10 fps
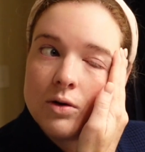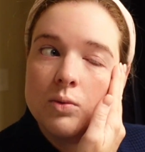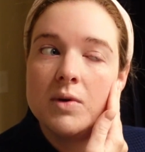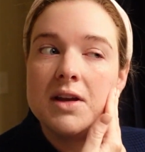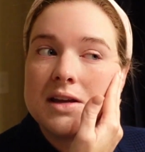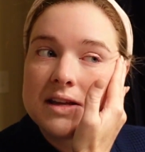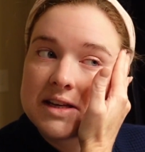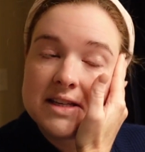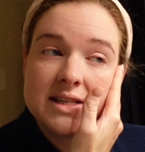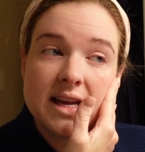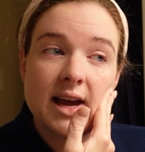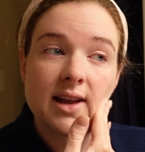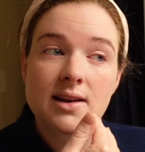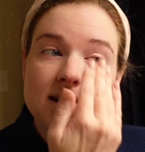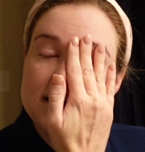we need to
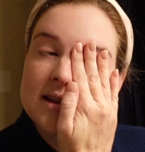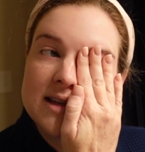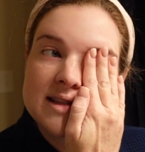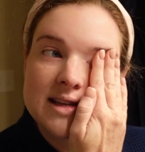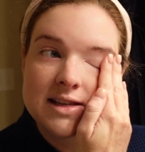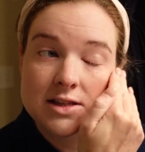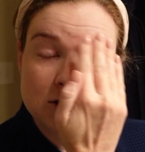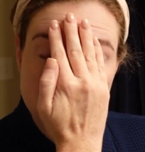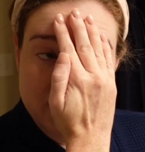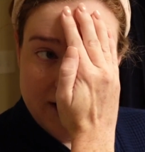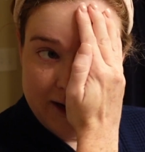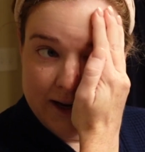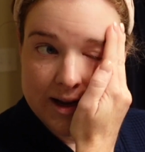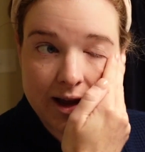get these things sorted